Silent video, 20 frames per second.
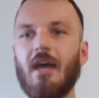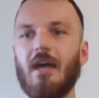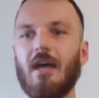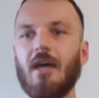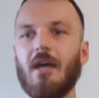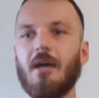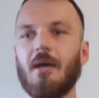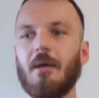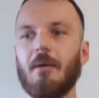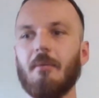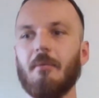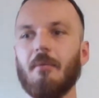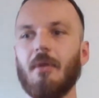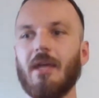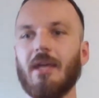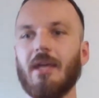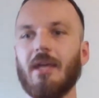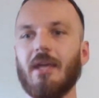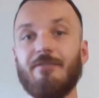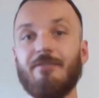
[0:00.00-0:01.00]
uh,
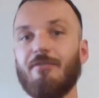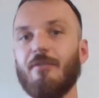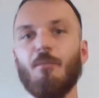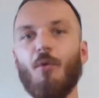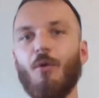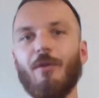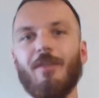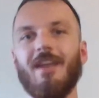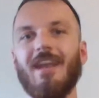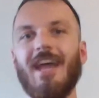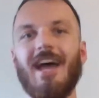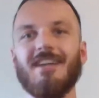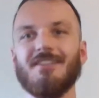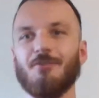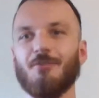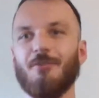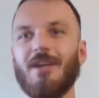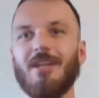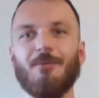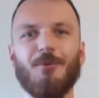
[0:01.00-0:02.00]
like like even more than
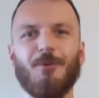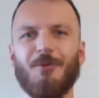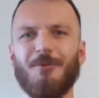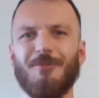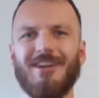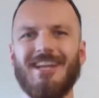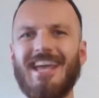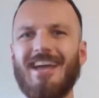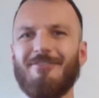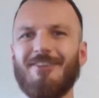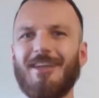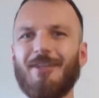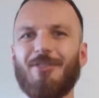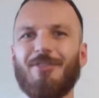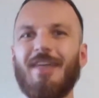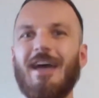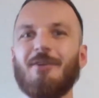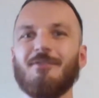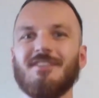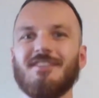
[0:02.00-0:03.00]
it has already. We already have
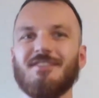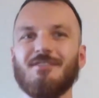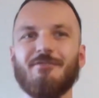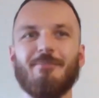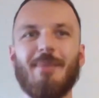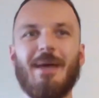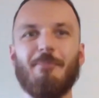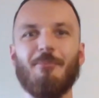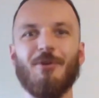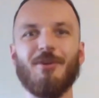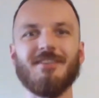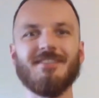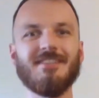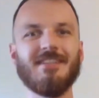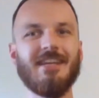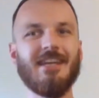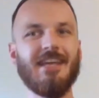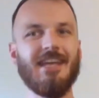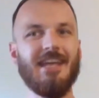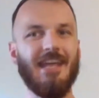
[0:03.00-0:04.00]
like thousands of
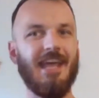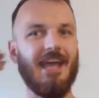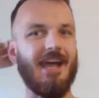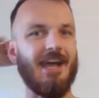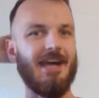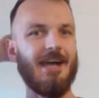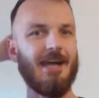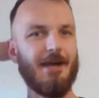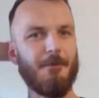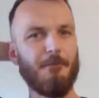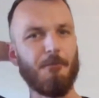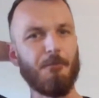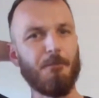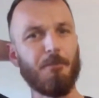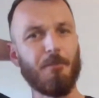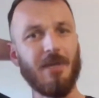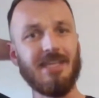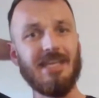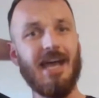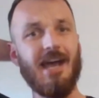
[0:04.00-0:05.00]
members.
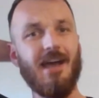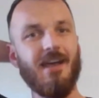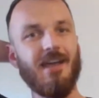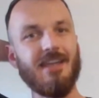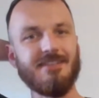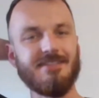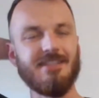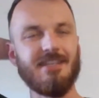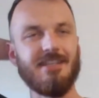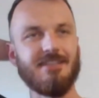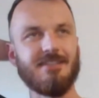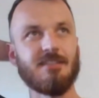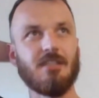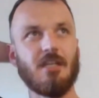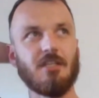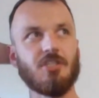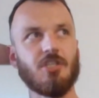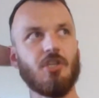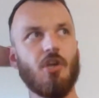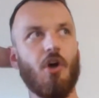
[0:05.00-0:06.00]
Um, but yeah, it's it's
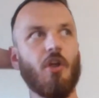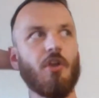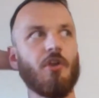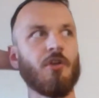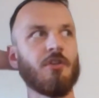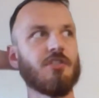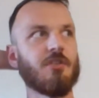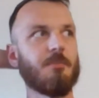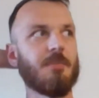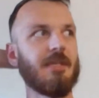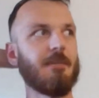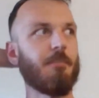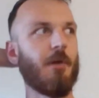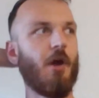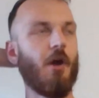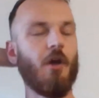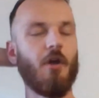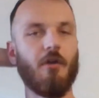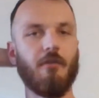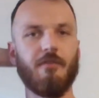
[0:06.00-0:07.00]
such an honor to be
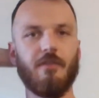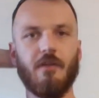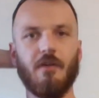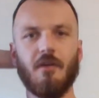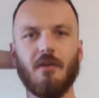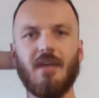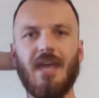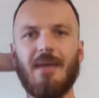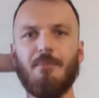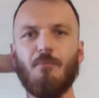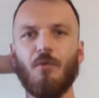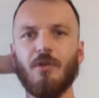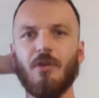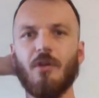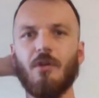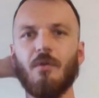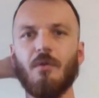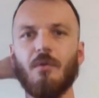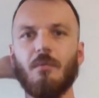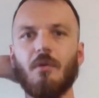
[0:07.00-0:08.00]
part of the game
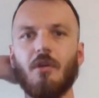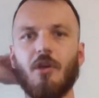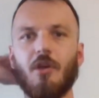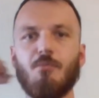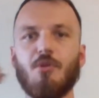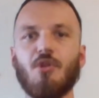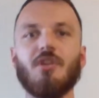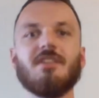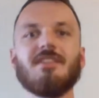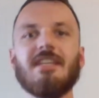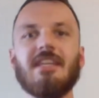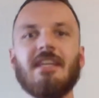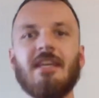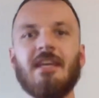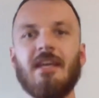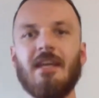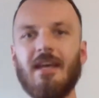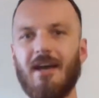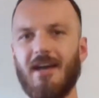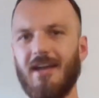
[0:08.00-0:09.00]
audio
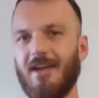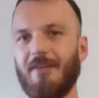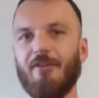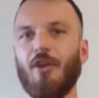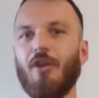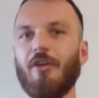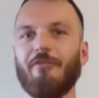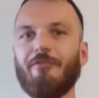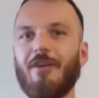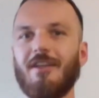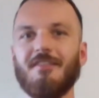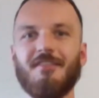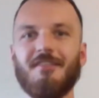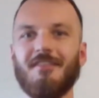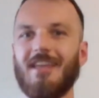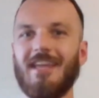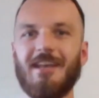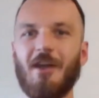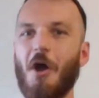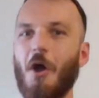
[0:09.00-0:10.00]
community. I have a lot of
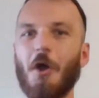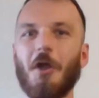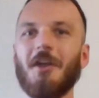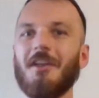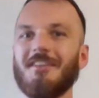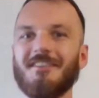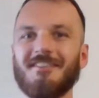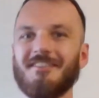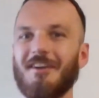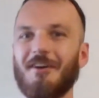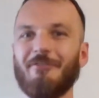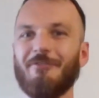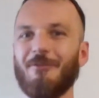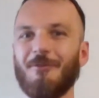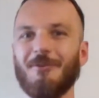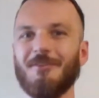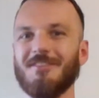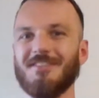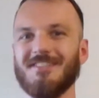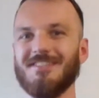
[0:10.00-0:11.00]
friends in art and stuff
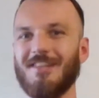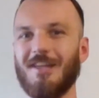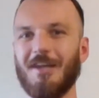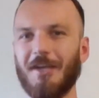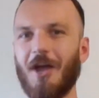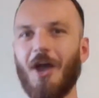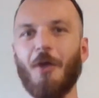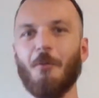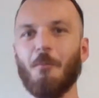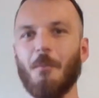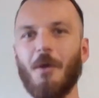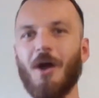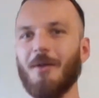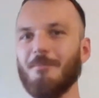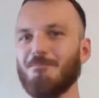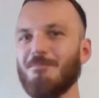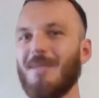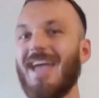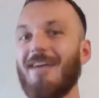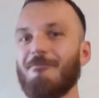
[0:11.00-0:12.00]
who are just like I,
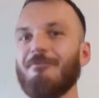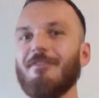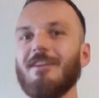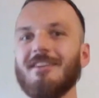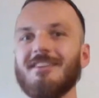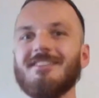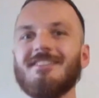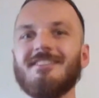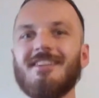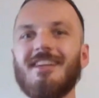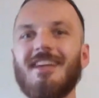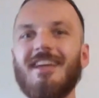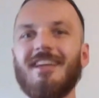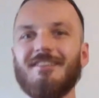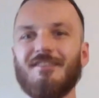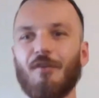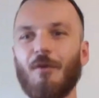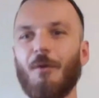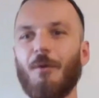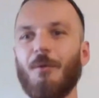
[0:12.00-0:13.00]
I'm envious.
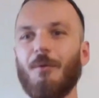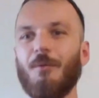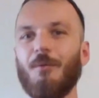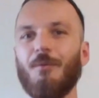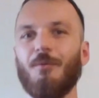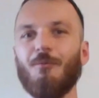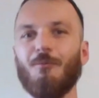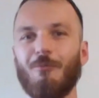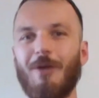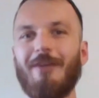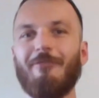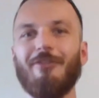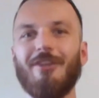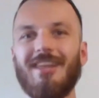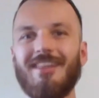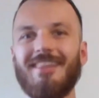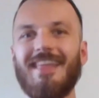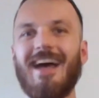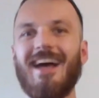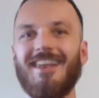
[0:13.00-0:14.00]
So
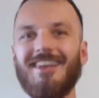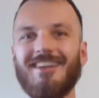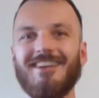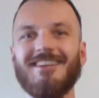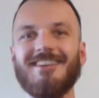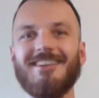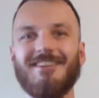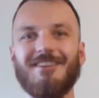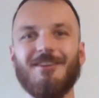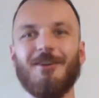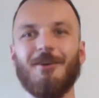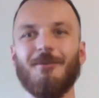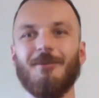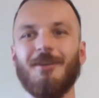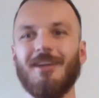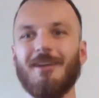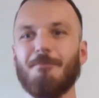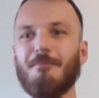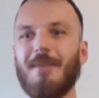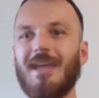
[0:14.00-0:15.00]
revel in that, like you know,
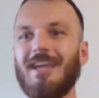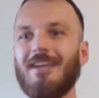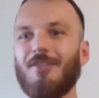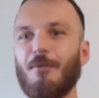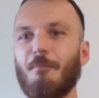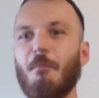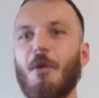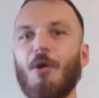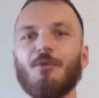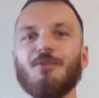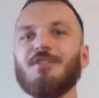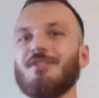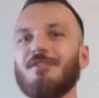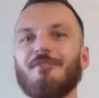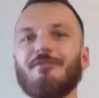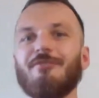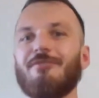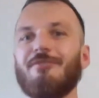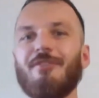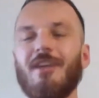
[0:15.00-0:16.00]
like make the most
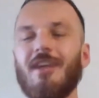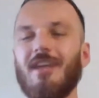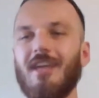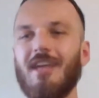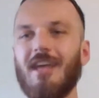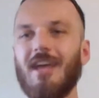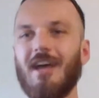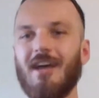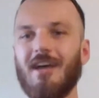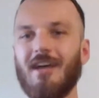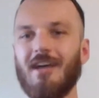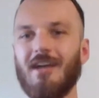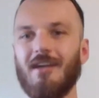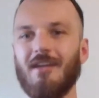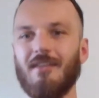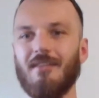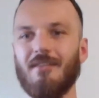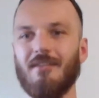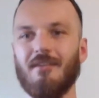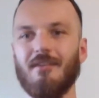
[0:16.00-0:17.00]
of
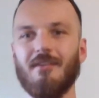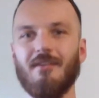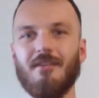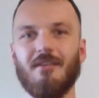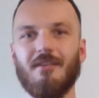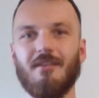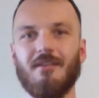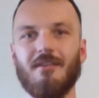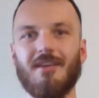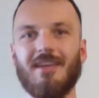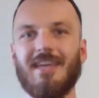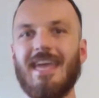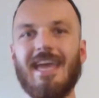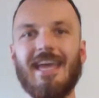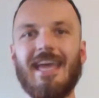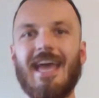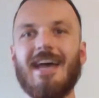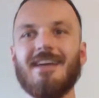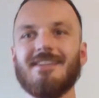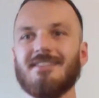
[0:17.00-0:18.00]
uh, the
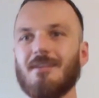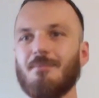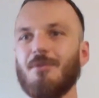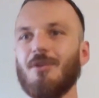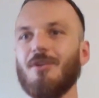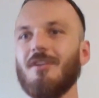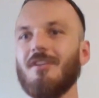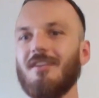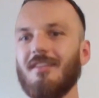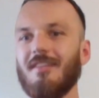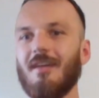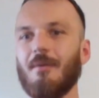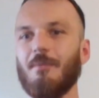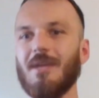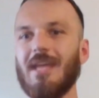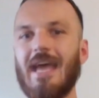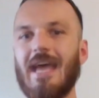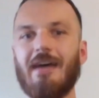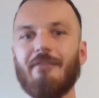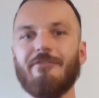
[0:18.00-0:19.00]
kick-ass community that
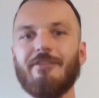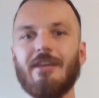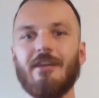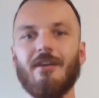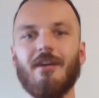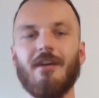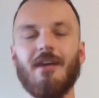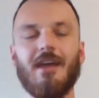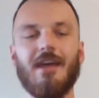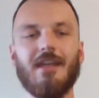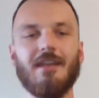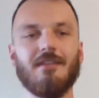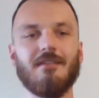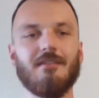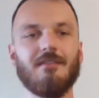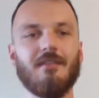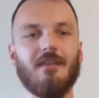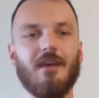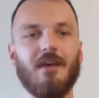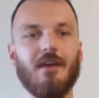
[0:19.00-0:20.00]
we have here.
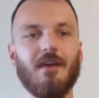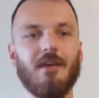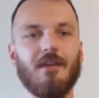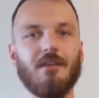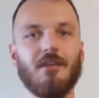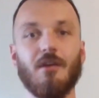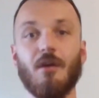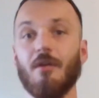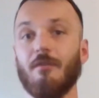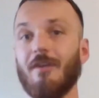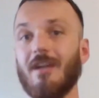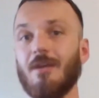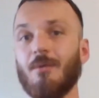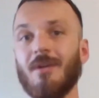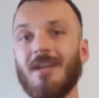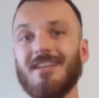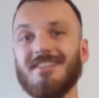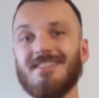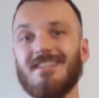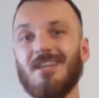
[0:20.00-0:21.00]
And uh, you know, if
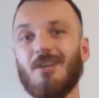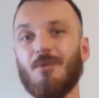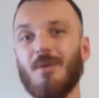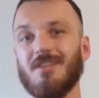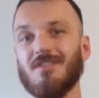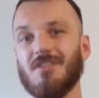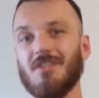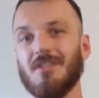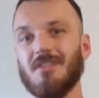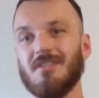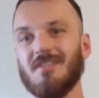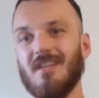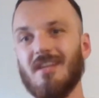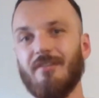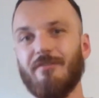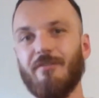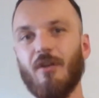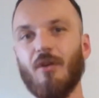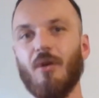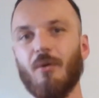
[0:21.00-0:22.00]
anyone has any questions,
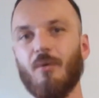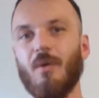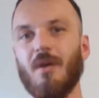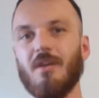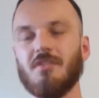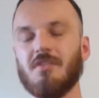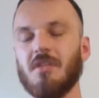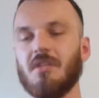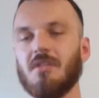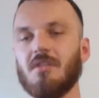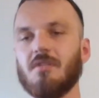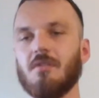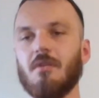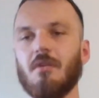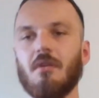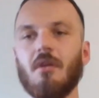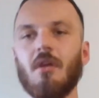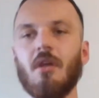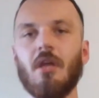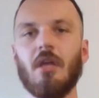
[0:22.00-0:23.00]
any follow-up questions,
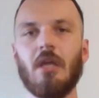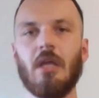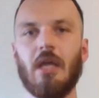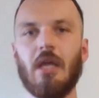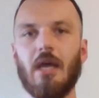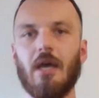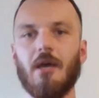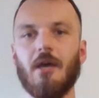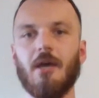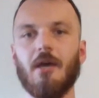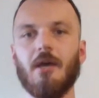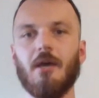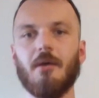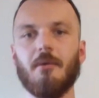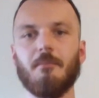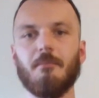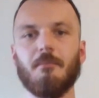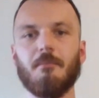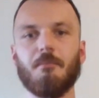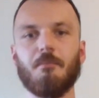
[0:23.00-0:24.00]
or
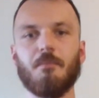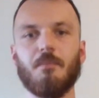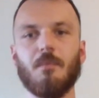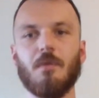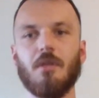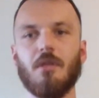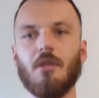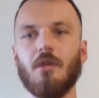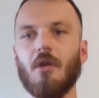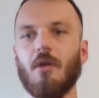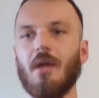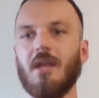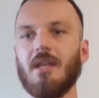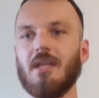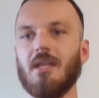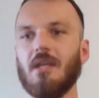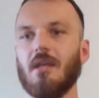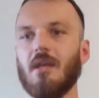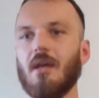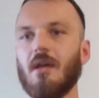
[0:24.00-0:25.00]
um, you know,
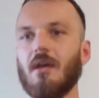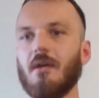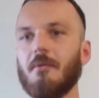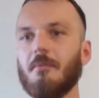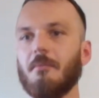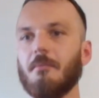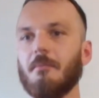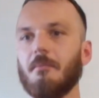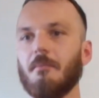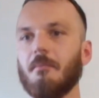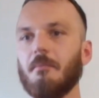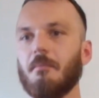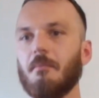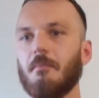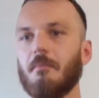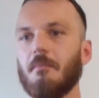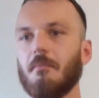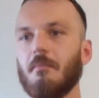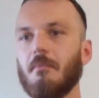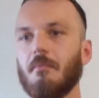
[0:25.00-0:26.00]
any um,
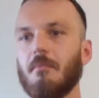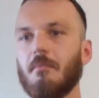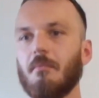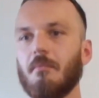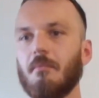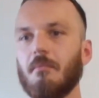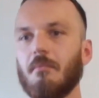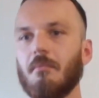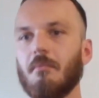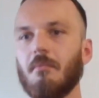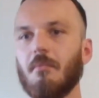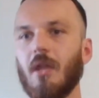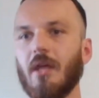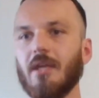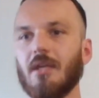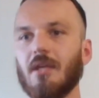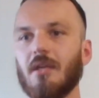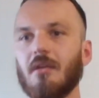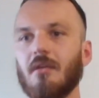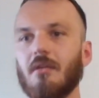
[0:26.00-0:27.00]

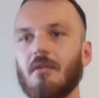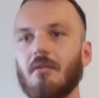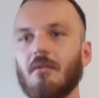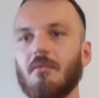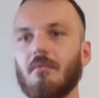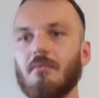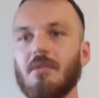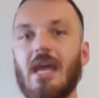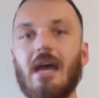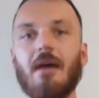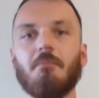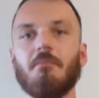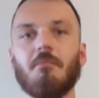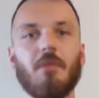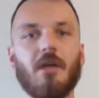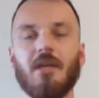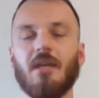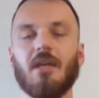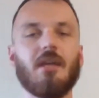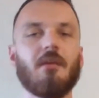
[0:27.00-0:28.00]
like yeah,
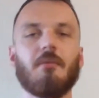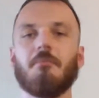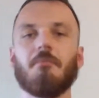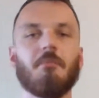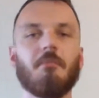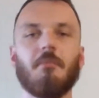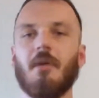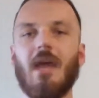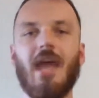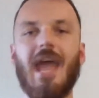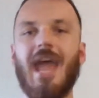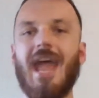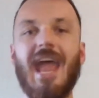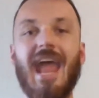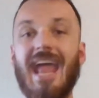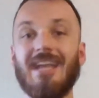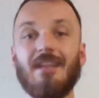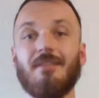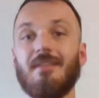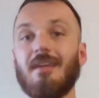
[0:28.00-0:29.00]
like
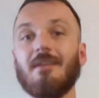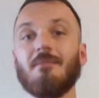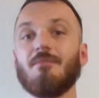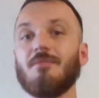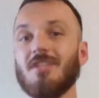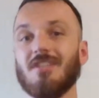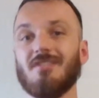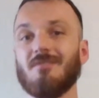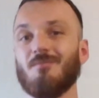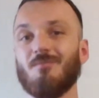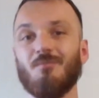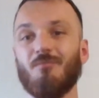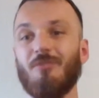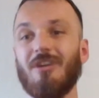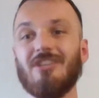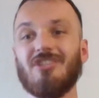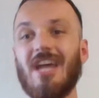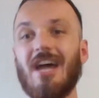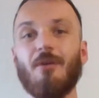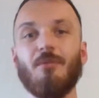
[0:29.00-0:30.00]
anything, just
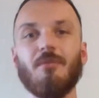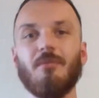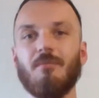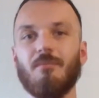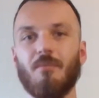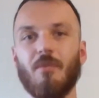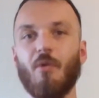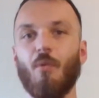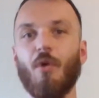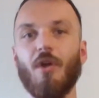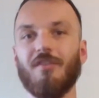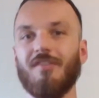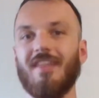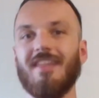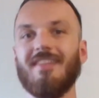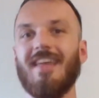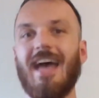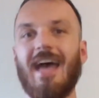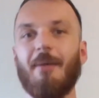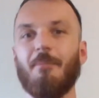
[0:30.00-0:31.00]
reach out the worst
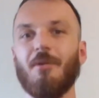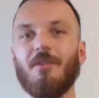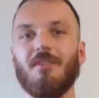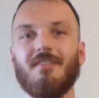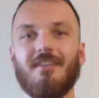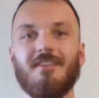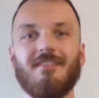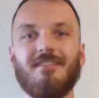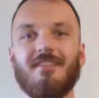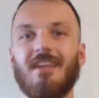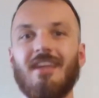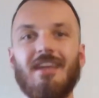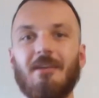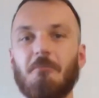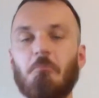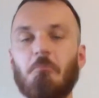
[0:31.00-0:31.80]
thing that happens is